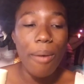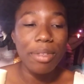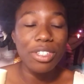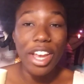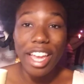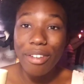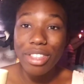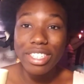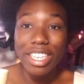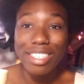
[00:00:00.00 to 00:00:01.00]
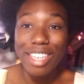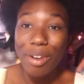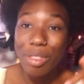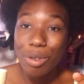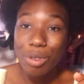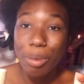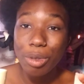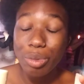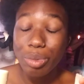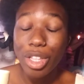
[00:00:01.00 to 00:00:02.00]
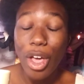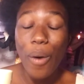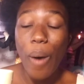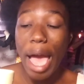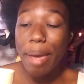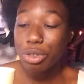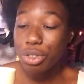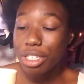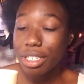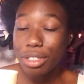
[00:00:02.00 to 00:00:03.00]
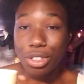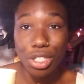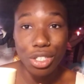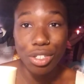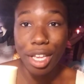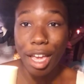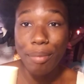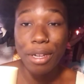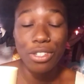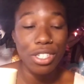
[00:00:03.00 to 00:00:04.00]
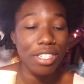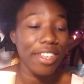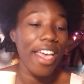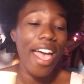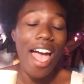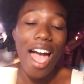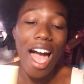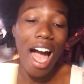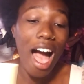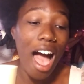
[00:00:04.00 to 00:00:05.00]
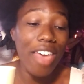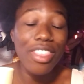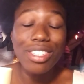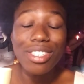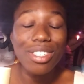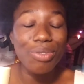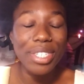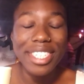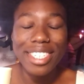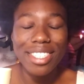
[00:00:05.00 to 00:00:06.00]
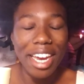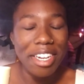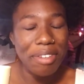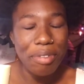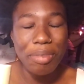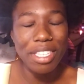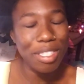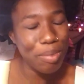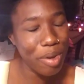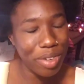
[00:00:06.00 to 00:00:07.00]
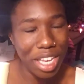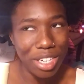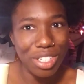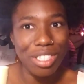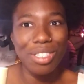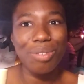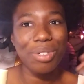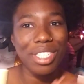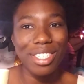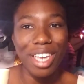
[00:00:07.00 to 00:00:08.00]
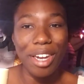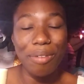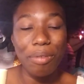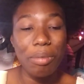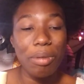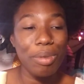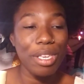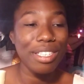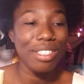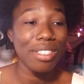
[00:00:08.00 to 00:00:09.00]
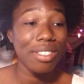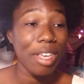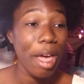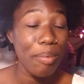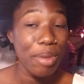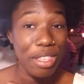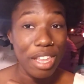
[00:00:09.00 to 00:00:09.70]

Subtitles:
check out the link down in the description below. I am drinking their ginger, like I mentioned. This is really exciting for me. This is a bit of a tangent. This is really exciting for me because this is a company